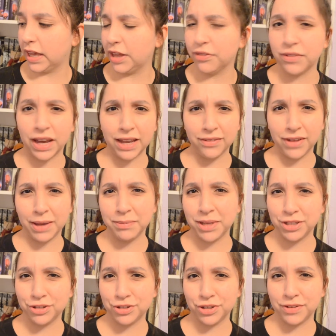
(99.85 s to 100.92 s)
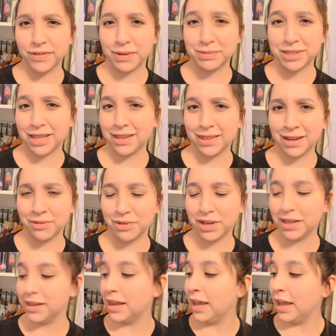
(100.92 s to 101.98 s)
I'm not sure if I'm saying that
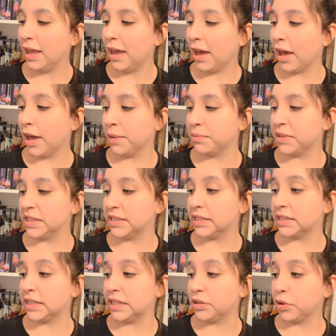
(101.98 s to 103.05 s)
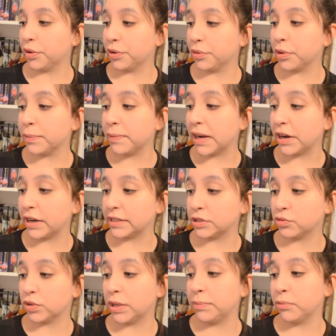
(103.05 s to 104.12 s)
right. This is the Total Repair
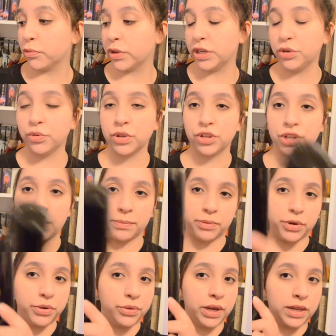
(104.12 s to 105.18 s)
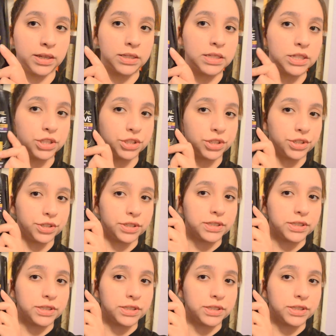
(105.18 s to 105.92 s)
Extreme Renewing Shampoo and Conditioner.